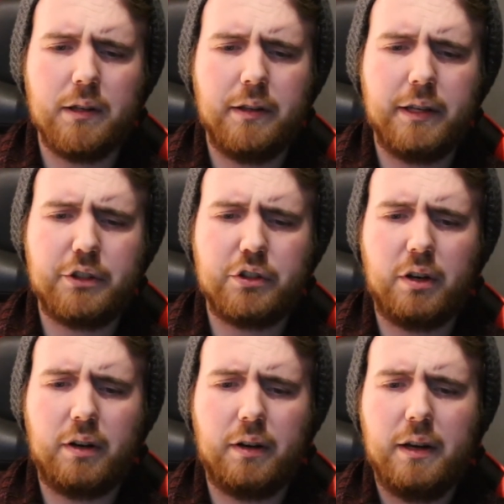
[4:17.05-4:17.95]
They
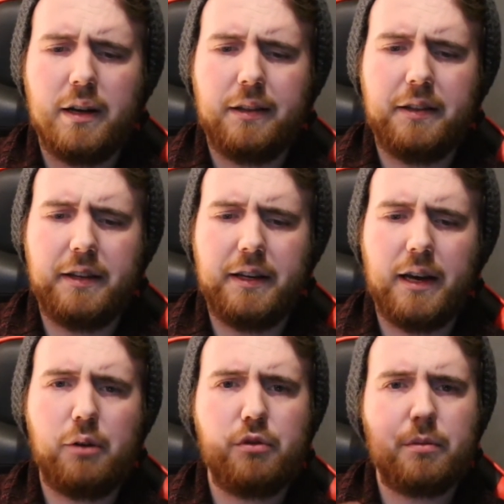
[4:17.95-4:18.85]
saw the
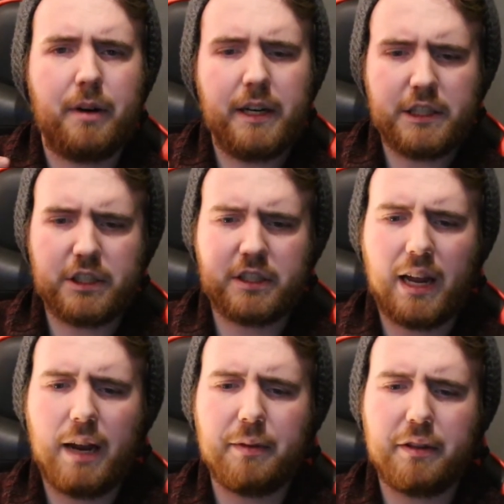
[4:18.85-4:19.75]
outer body
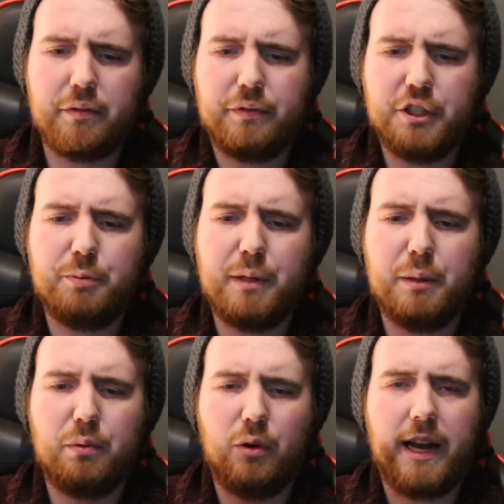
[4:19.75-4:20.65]
slime that the fish
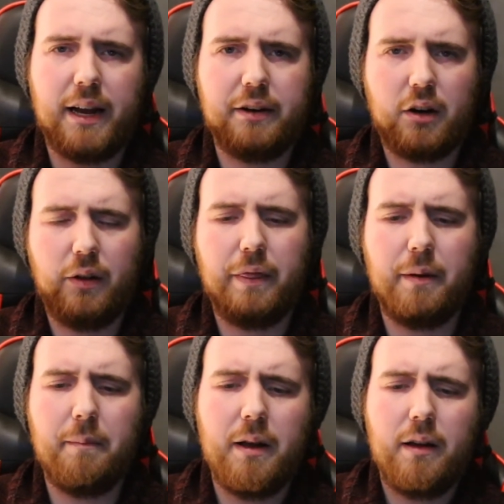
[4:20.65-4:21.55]
people had on
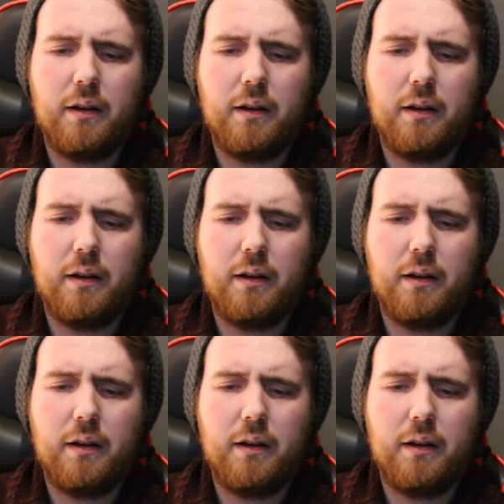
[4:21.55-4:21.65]
them,